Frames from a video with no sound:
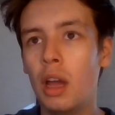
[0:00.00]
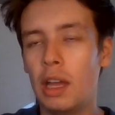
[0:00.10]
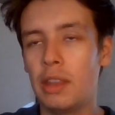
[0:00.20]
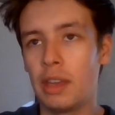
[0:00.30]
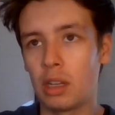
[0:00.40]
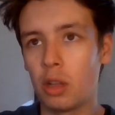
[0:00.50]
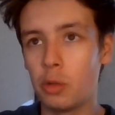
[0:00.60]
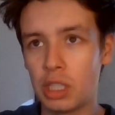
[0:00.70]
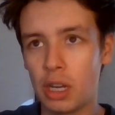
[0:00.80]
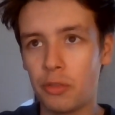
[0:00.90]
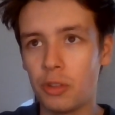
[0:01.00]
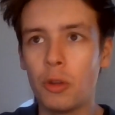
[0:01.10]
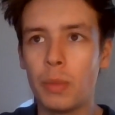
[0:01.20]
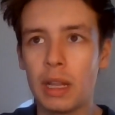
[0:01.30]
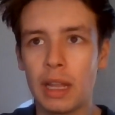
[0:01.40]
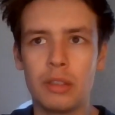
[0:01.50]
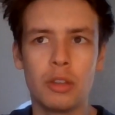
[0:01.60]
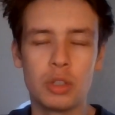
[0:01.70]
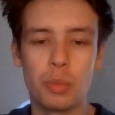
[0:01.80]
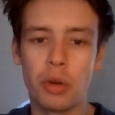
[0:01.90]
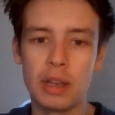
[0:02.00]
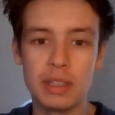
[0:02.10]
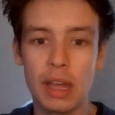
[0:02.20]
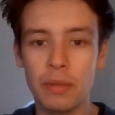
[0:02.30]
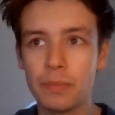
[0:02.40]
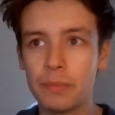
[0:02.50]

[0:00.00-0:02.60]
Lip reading: And then Chloe Zhao for Nomadland. No surprise there.